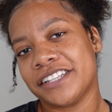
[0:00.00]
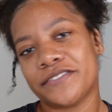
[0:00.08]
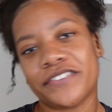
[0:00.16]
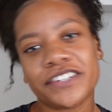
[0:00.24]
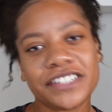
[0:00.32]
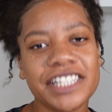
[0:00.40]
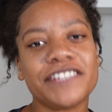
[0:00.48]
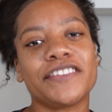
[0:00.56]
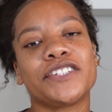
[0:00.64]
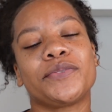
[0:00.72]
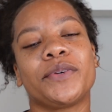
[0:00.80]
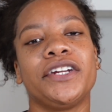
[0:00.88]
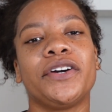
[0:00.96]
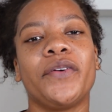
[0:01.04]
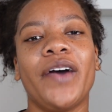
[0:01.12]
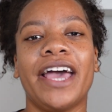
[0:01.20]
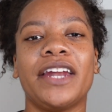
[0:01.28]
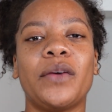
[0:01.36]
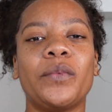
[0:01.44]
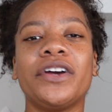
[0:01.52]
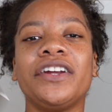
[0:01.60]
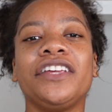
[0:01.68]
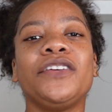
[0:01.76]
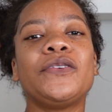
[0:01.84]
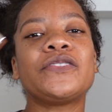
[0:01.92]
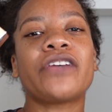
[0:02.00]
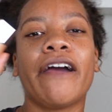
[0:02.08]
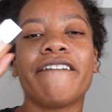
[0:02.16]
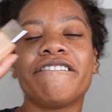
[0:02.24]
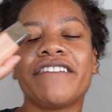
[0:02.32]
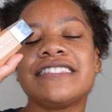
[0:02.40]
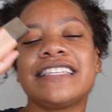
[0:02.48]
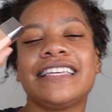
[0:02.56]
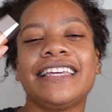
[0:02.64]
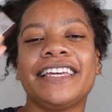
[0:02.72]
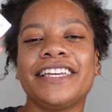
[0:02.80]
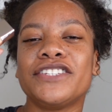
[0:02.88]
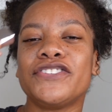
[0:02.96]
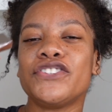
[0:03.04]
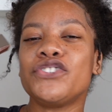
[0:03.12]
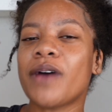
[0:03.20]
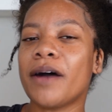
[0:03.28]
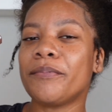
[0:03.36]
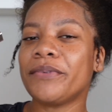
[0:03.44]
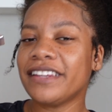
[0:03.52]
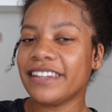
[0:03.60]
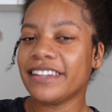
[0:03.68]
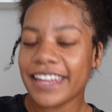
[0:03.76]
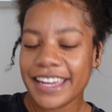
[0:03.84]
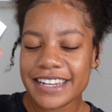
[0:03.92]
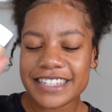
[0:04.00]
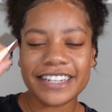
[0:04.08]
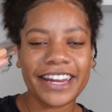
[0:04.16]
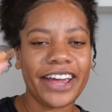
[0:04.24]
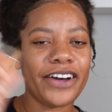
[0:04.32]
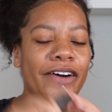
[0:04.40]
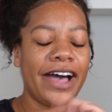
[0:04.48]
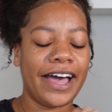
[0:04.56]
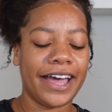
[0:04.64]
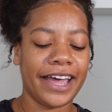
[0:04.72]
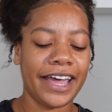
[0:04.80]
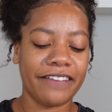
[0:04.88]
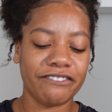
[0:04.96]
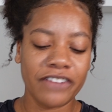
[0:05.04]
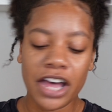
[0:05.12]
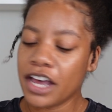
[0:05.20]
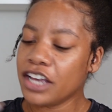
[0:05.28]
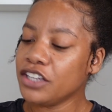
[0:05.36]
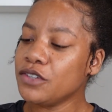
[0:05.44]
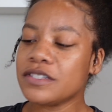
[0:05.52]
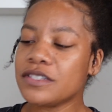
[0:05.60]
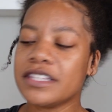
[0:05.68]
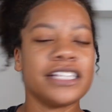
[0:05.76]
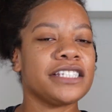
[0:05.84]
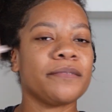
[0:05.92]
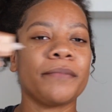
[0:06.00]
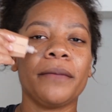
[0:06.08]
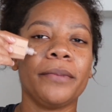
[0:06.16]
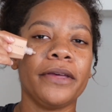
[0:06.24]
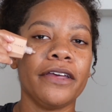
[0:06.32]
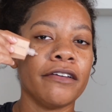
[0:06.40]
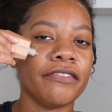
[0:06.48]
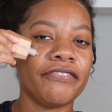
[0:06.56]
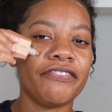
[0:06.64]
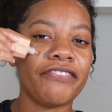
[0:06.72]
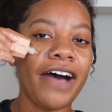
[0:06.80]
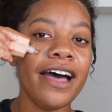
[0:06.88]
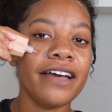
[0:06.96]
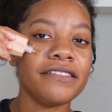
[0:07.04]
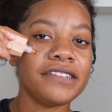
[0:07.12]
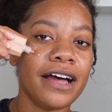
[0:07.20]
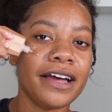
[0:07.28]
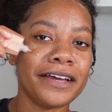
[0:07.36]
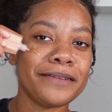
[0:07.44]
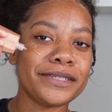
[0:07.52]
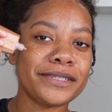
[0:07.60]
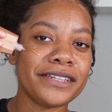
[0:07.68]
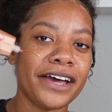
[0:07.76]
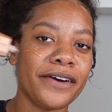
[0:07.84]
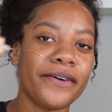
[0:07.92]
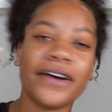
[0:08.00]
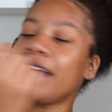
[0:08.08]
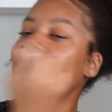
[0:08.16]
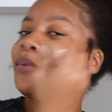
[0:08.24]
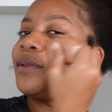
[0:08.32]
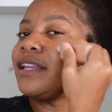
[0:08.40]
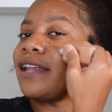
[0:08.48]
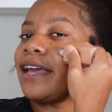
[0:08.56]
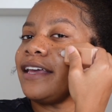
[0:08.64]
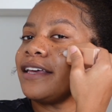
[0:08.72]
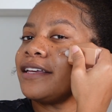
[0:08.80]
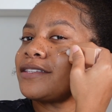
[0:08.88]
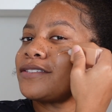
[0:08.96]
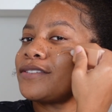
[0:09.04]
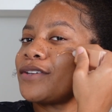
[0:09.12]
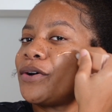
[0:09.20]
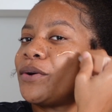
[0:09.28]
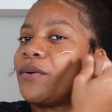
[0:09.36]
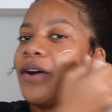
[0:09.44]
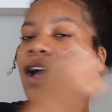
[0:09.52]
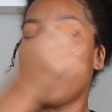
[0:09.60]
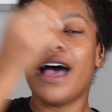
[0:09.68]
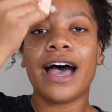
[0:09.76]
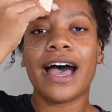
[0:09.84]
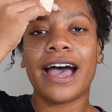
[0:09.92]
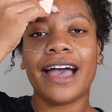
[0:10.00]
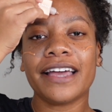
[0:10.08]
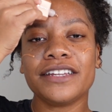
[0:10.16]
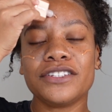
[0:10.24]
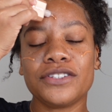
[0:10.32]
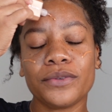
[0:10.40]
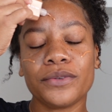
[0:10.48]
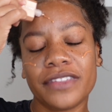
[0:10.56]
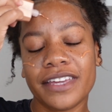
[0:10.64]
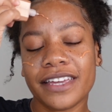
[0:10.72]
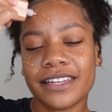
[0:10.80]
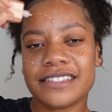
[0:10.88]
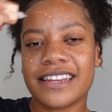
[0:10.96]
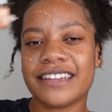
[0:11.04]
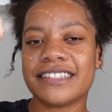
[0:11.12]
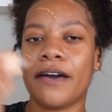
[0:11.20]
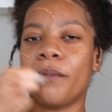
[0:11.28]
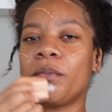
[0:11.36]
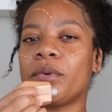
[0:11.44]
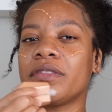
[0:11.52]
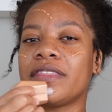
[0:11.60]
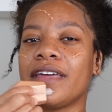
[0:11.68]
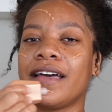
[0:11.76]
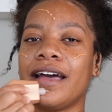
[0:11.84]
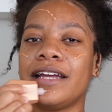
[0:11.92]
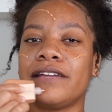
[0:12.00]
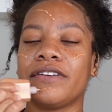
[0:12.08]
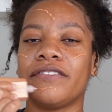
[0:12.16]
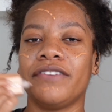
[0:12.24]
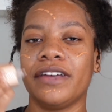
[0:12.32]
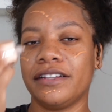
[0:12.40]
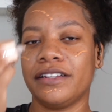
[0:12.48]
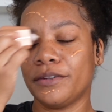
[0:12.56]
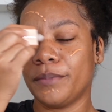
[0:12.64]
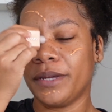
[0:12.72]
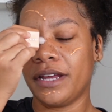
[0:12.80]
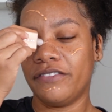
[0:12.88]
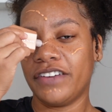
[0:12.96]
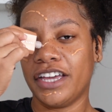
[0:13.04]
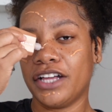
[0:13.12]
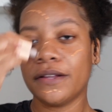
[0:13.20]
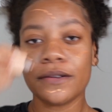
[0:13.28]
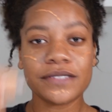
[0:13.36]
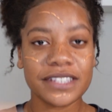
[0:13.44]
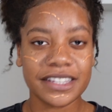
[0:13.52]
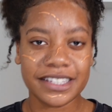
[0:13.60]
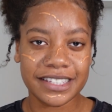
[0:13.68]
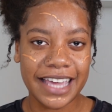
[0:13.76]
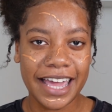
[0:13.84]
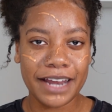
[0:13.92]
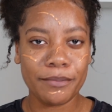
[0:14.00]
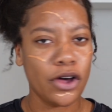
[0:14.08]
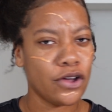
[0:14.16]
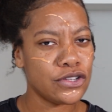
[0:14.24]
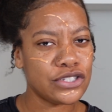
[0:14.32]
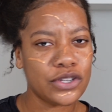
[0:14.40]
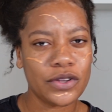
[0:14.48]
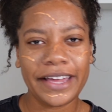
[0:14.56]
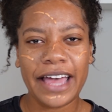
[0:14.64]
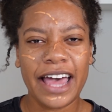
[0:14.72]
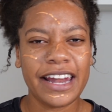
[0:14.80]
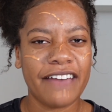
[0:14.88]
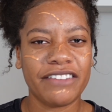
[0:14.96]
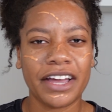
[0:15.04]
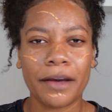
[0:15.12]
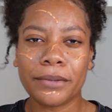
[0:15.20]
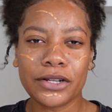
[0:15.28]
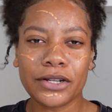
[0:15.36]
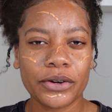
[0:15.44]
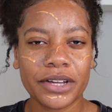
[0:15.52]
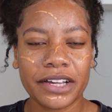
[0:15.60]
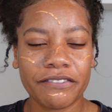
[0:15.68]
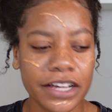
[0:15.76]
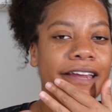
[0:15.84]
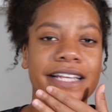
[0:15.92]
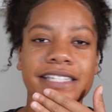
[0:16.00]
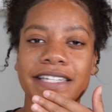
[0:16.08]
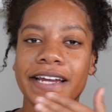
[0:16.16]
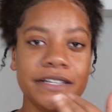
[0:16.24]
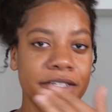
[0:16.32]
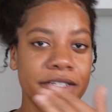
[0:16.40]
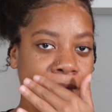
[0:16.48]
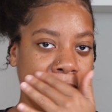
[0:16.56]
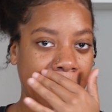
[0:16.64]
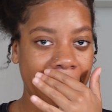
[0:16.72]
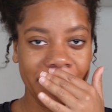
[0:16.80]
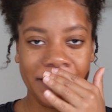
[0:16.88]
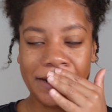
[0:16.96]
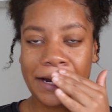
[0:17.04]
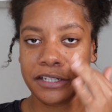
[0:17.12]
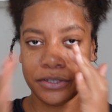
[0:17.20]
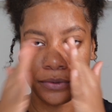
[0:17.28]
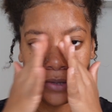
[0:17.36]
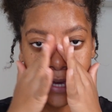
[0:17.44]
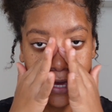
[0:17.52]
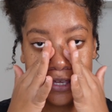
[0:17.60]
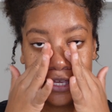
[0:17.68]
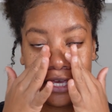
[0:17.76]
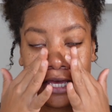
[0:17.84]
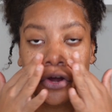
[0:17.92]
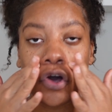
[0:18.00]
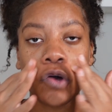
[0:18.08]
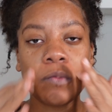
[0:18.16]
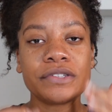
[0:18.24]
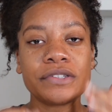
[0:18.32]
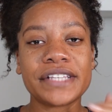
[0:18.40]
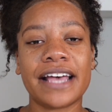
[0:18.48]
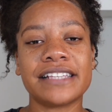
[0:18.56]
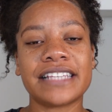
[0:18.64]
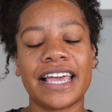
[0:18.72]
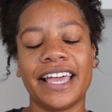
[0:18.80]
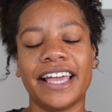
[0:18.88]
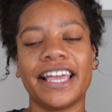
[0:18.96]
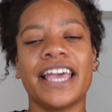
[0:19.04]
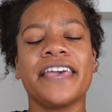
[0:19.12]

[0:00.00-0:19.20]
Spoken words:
so first things first, we're going to go ahead and we're going to use our Fenty Ease Drop Lit. Now, I have used this maybe 5 times now, and I really like it. So I do think it does help with like kind of giving a little bit of a glow to the skin, but also like kind of having a blurring effect. It's not too heavy, not too cakey. It almost has a